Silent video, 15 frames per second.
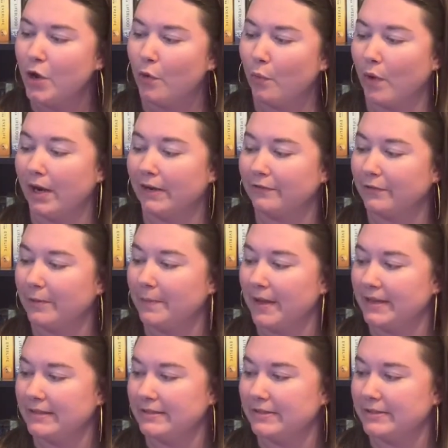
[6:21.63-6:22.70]
what if
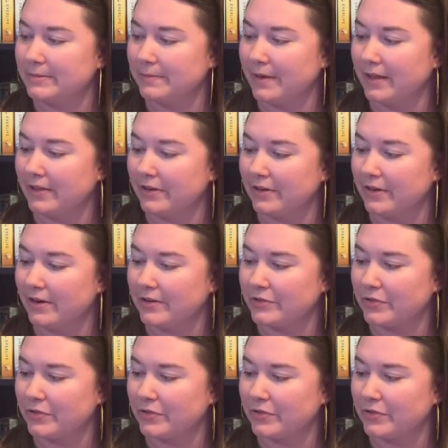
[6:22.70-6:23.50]
Rapunzel's mother